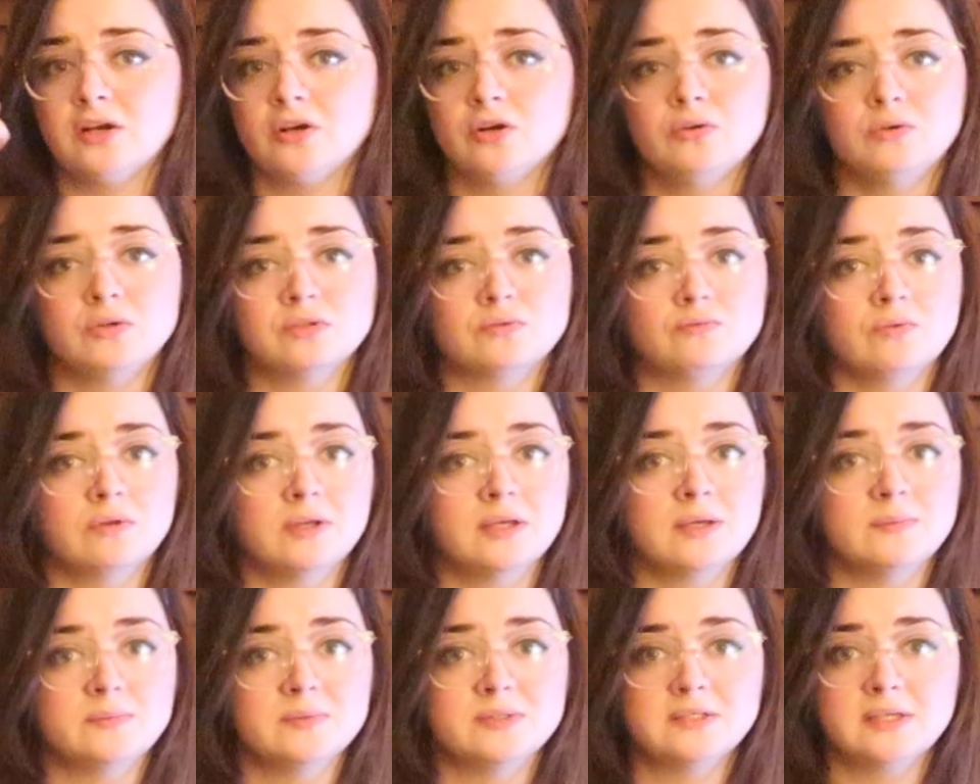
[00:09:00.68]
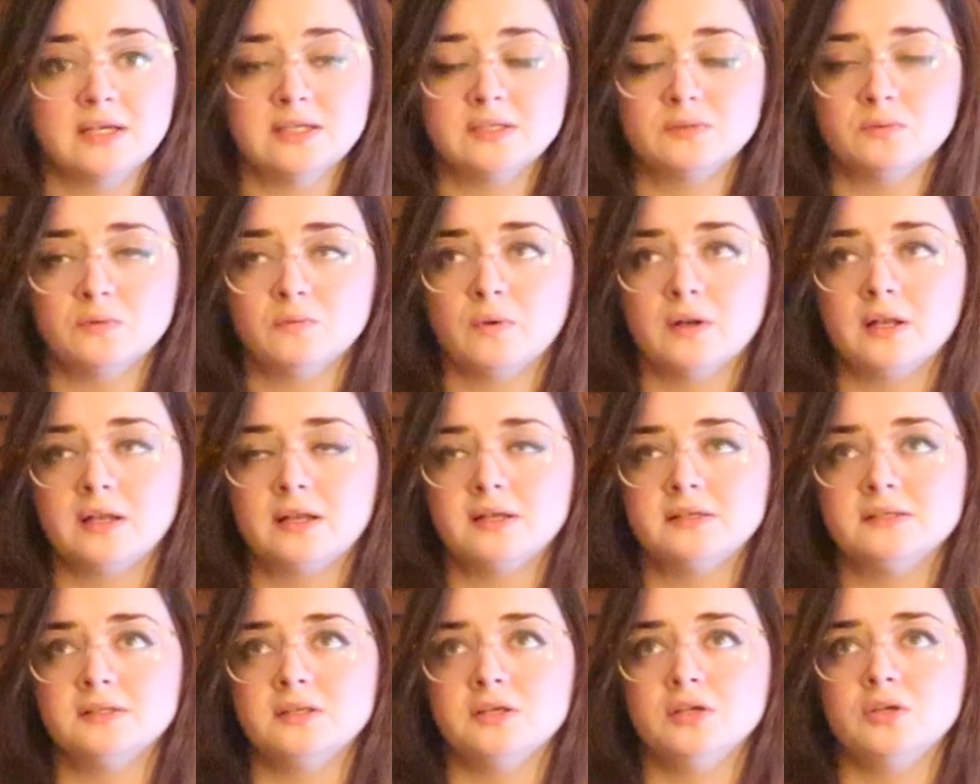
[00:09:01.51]
here who is really obsessed with what it
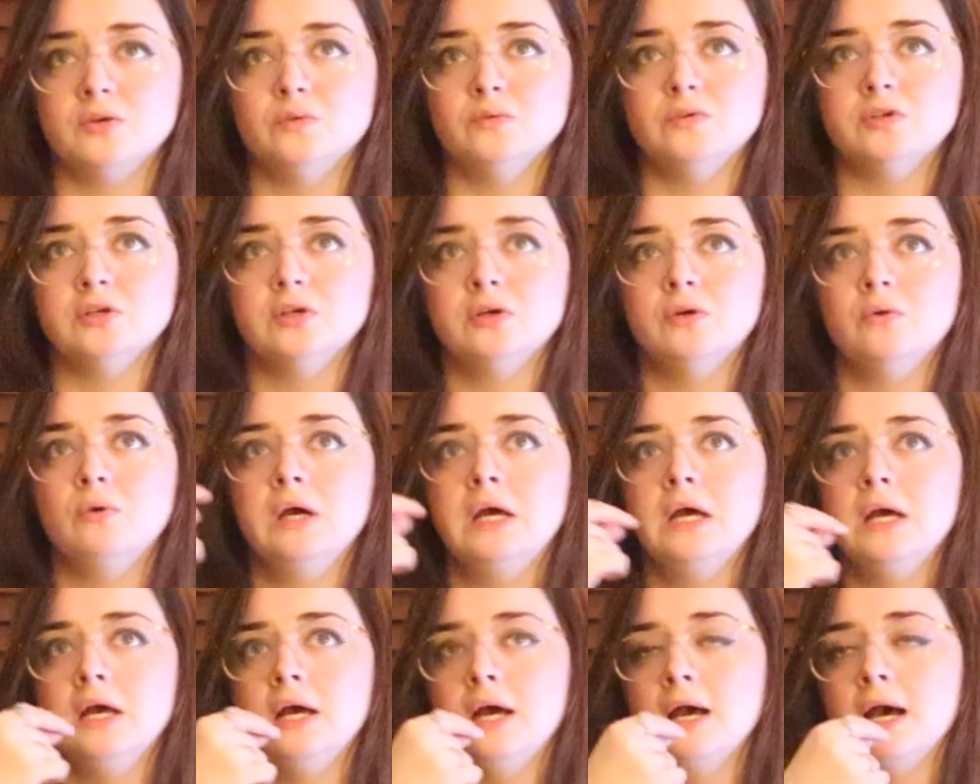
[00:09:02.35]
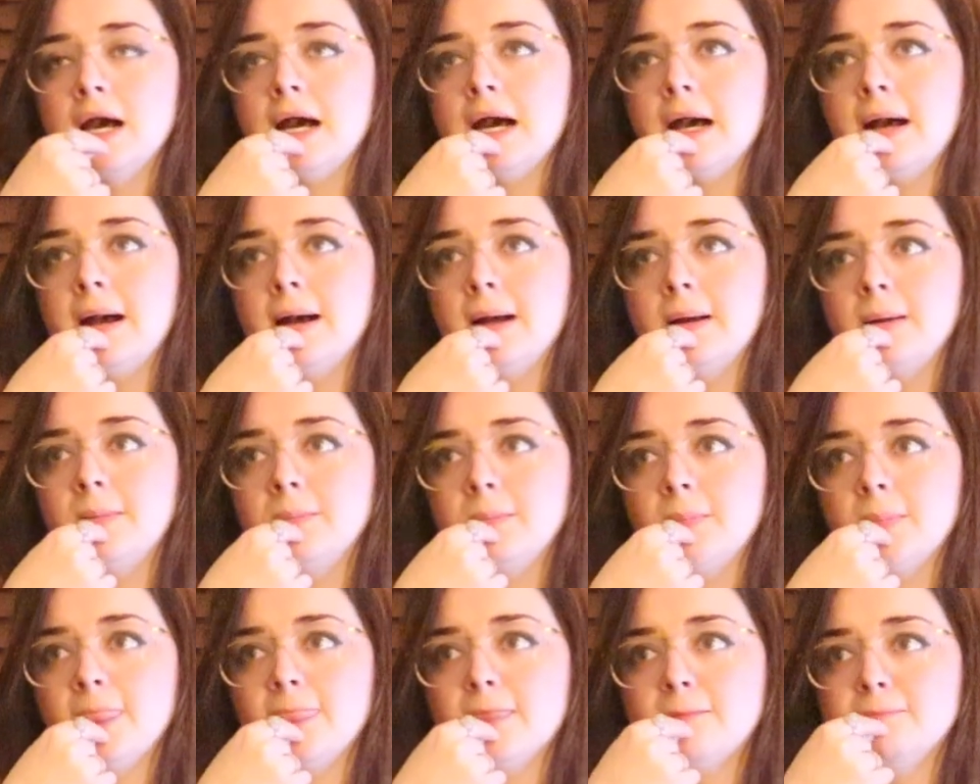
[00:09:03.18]
is that you do.
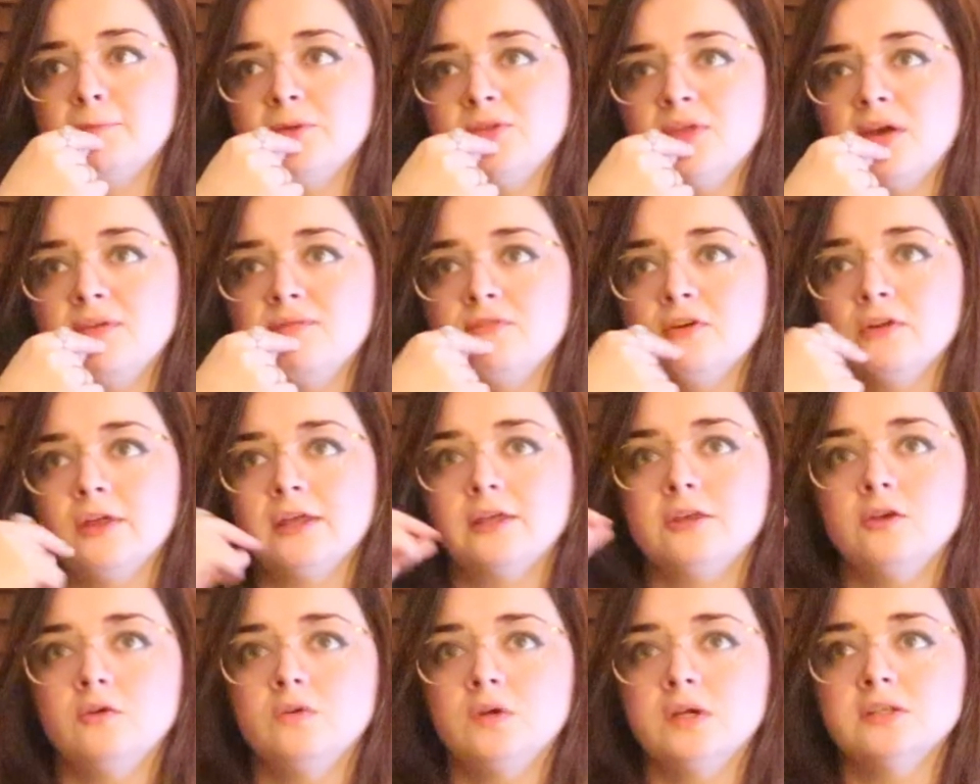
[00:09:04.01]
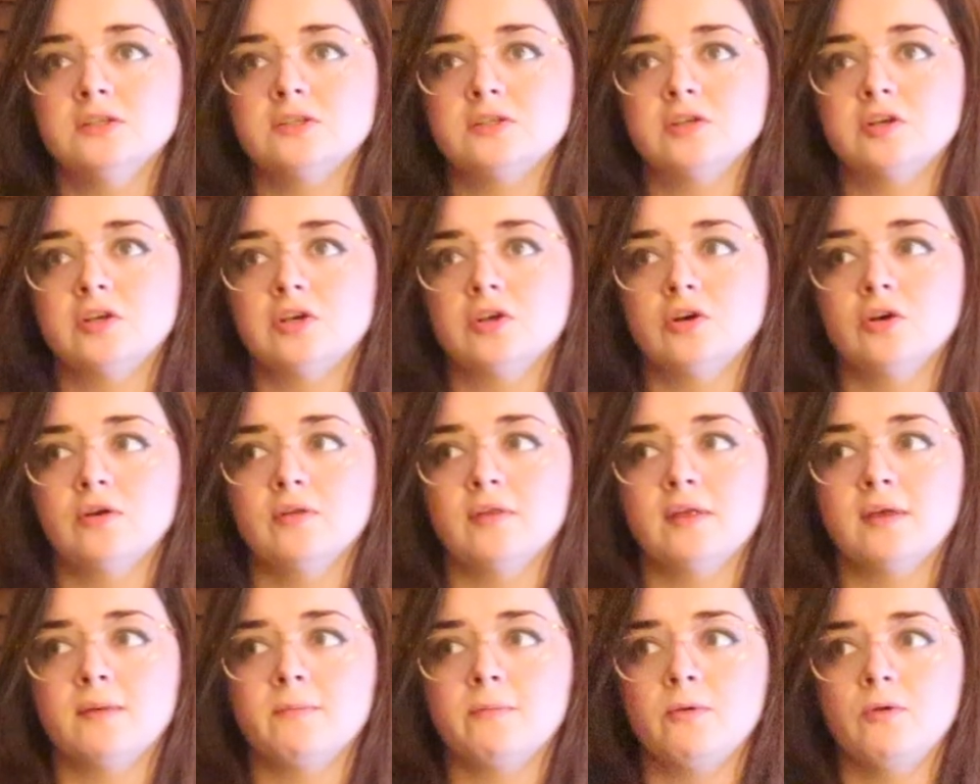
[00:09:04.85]
Um, but they feel like you can secure
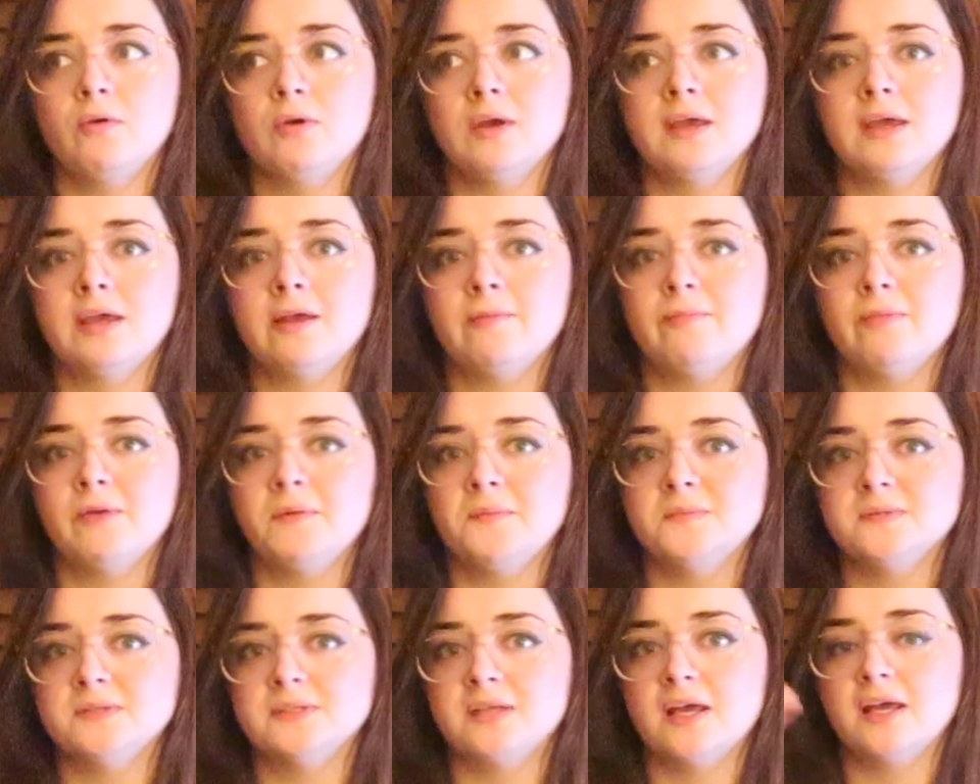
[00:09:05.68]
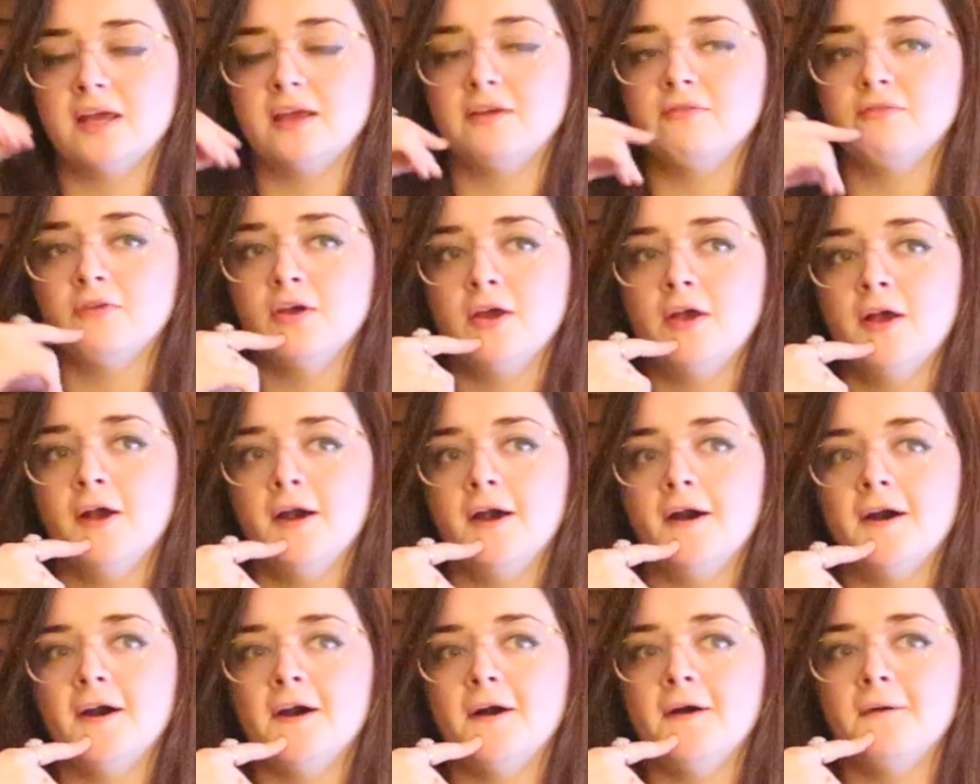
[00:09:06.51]
them. You can keep them safe.
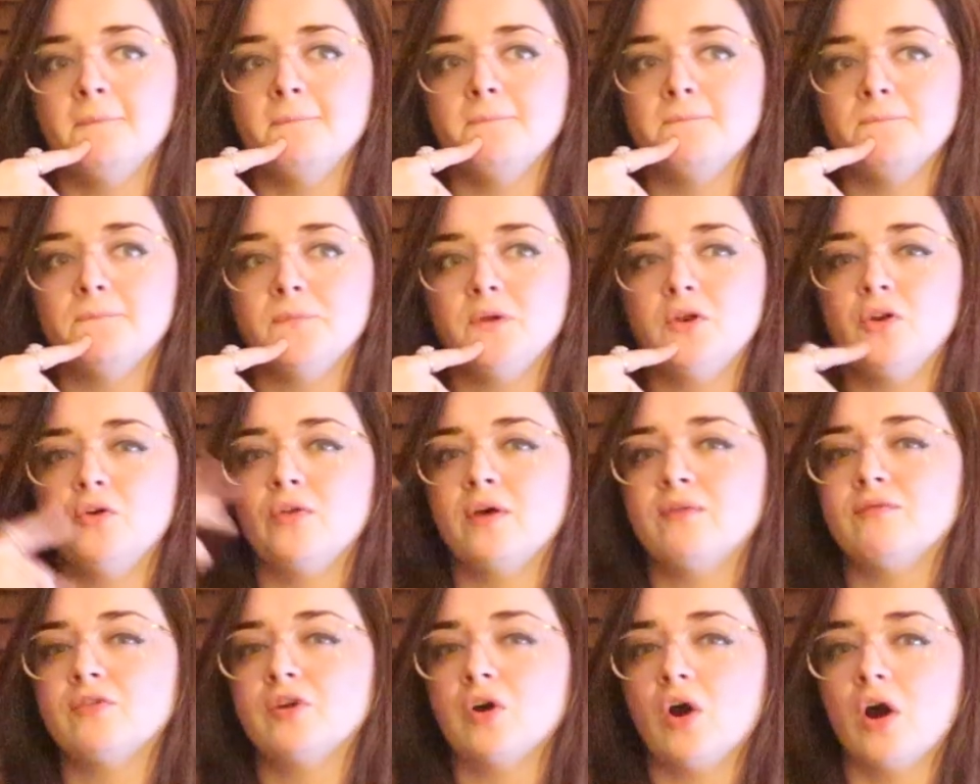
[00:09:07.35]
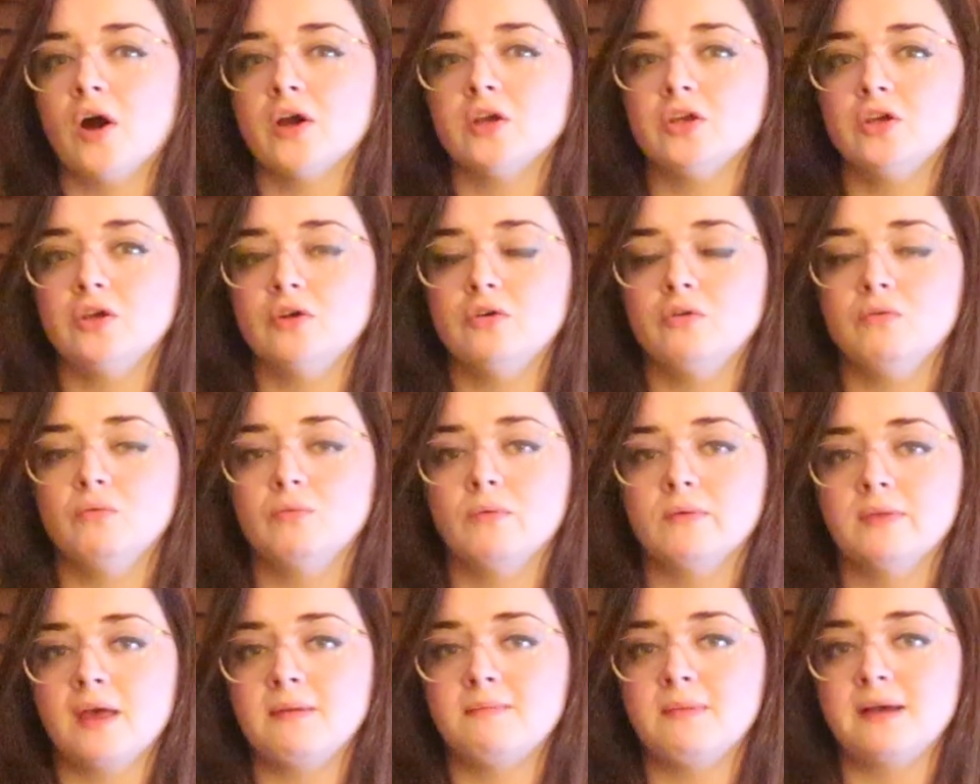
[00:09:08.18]
Um, you know, they've got you
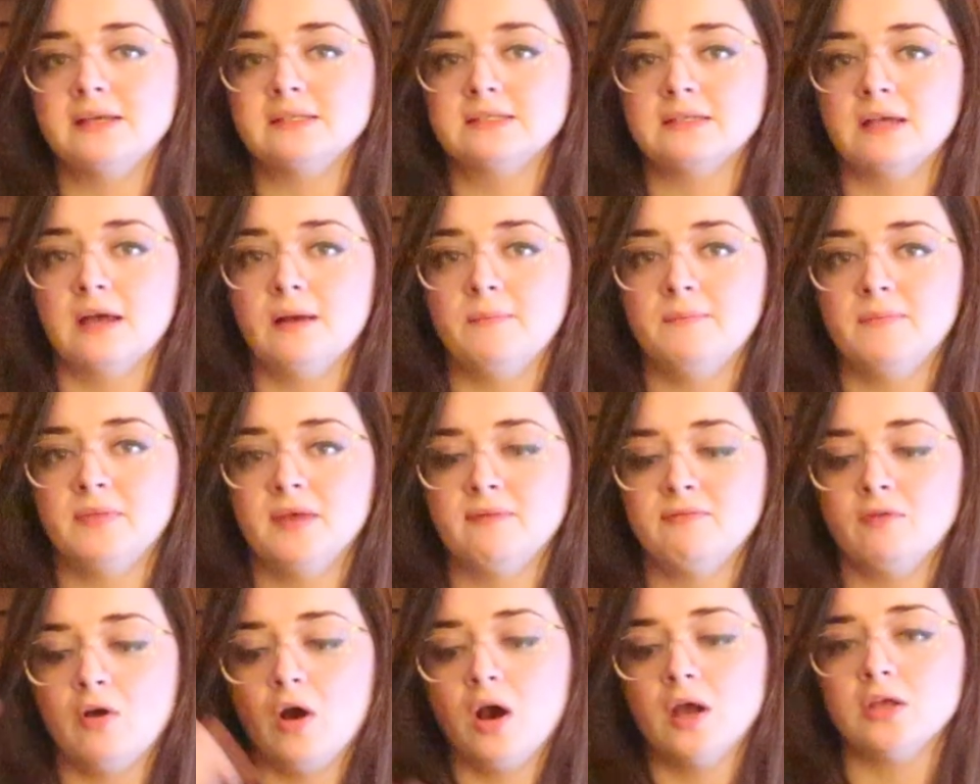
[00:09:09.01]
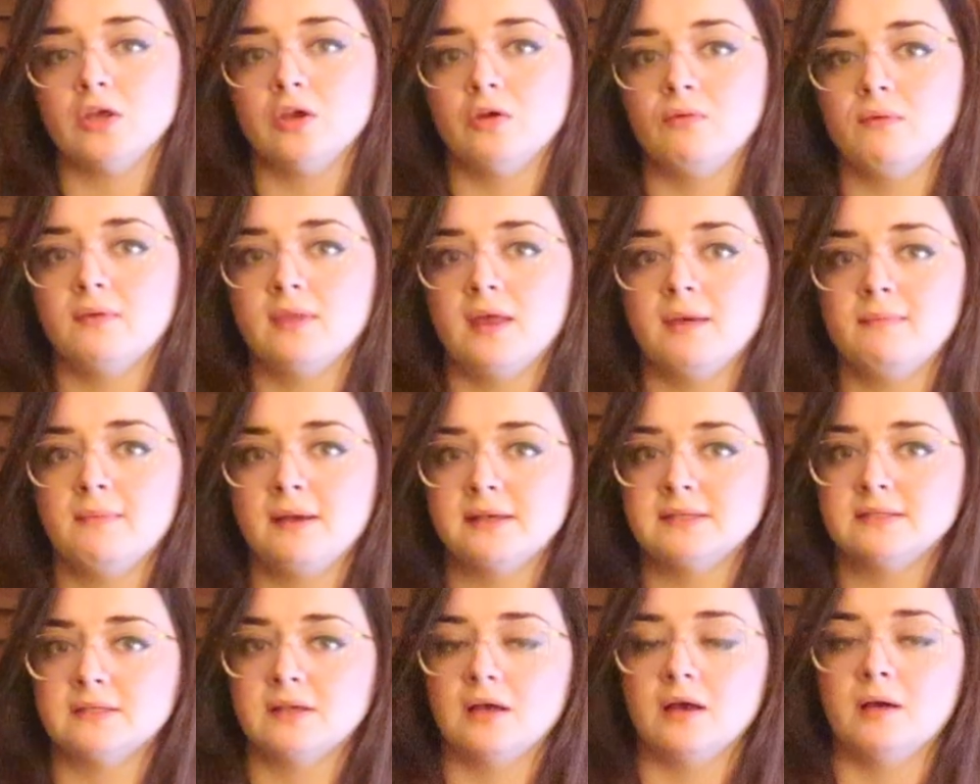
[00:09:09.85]
when they mess up. They've got you when they
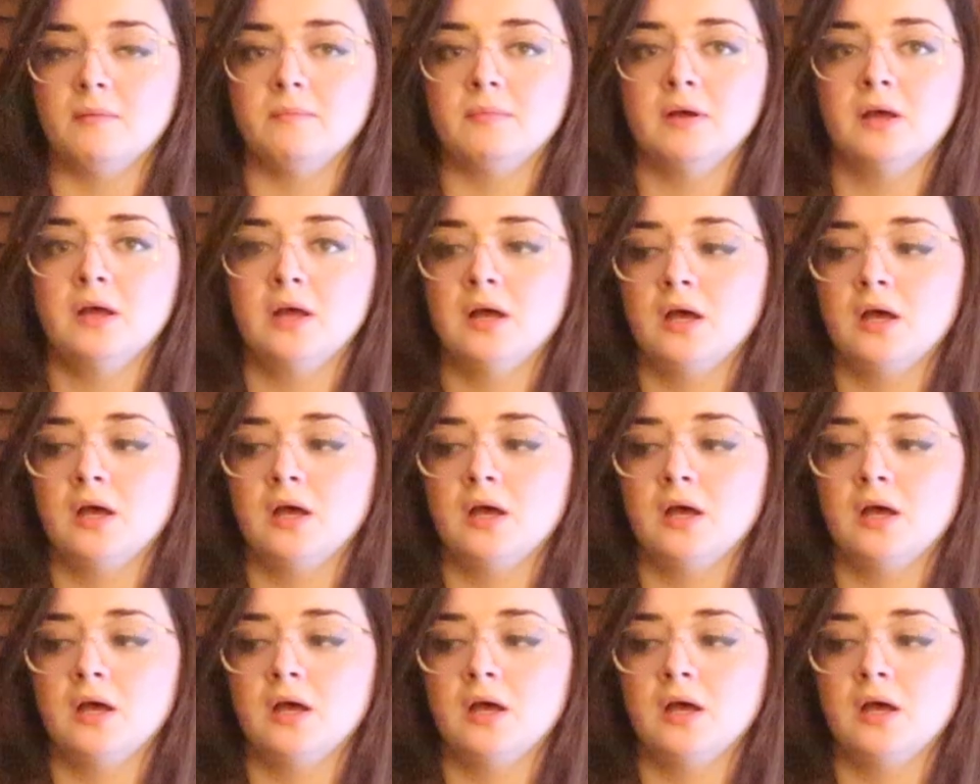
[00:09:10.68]
mess up.